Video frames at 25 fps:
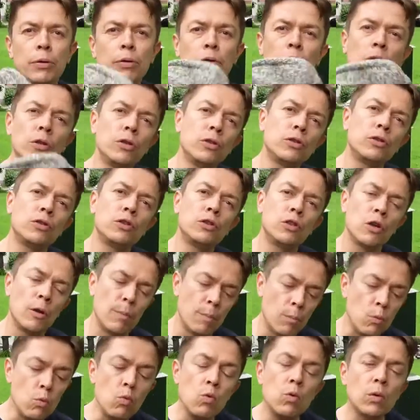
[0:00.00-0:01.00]
put on
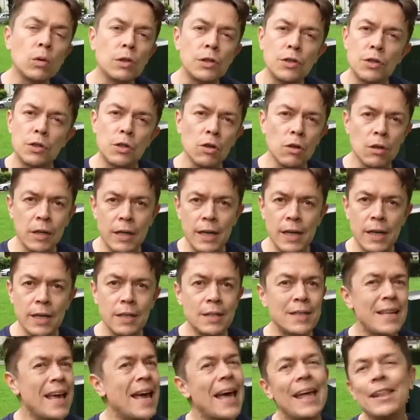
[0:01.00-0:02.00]
some wool
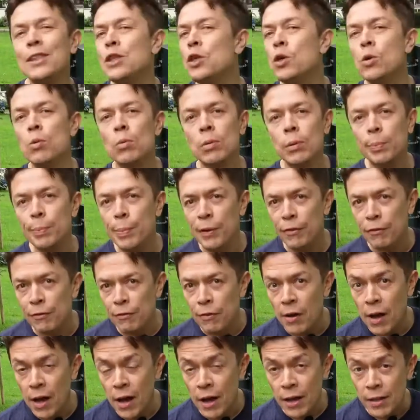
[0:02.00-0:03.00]
stockings and you will be
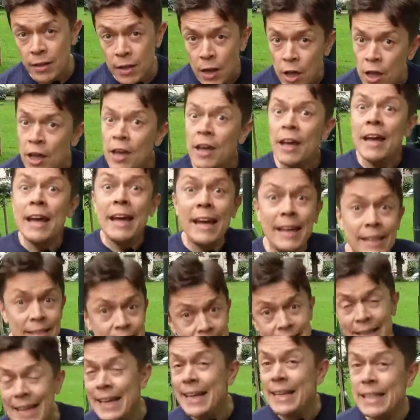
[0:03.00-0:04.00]
fine.
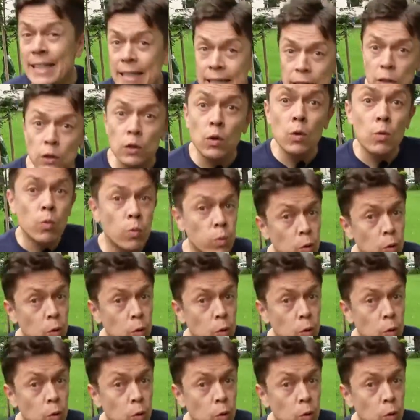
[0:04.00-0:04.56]
It's easy to